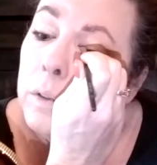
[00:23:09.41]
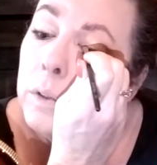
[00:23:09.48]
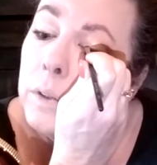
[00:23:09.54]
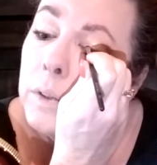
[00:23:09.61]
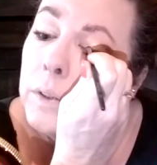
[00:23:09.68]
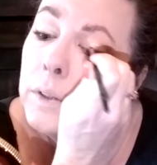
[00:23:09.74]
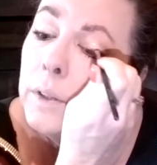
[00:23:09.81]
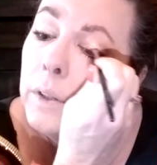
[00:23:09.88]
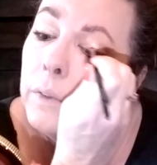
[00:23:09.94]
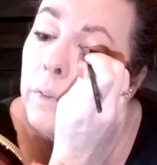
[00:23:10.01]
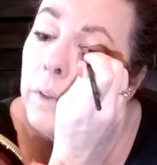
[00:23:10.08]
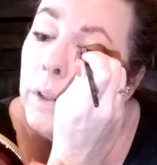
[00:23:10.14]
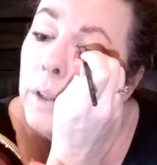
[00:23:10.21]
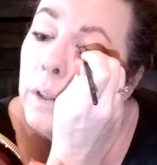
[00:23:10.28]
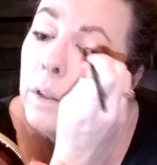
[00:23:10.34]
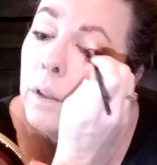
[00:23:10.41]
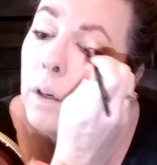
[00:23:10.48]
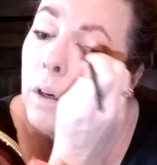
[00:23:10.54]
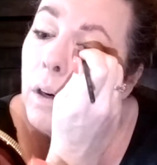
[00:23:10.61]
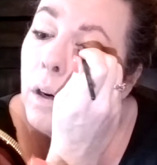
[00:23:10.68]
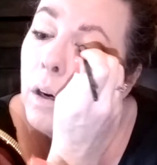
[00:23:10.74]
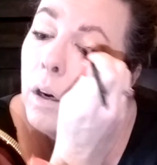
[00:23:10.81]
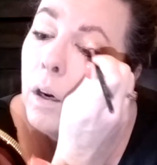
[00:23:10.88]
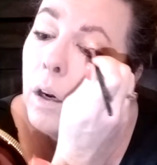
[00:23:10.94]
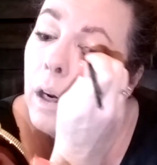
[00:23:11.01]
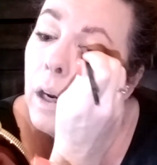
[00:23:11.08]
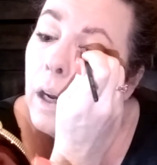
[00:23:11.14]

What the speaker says: Just giving our